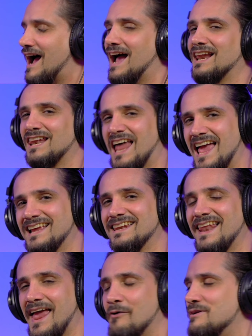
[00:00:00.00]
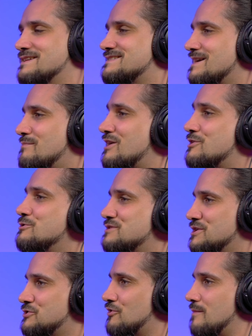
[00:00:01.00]
I like layering some
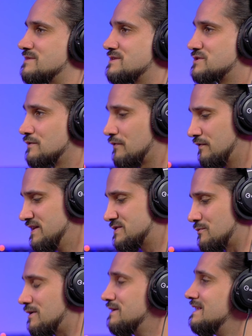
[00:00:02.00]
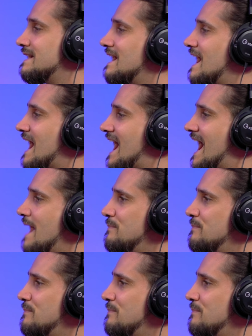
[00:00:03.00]
acoustic drums. So for this one, I'm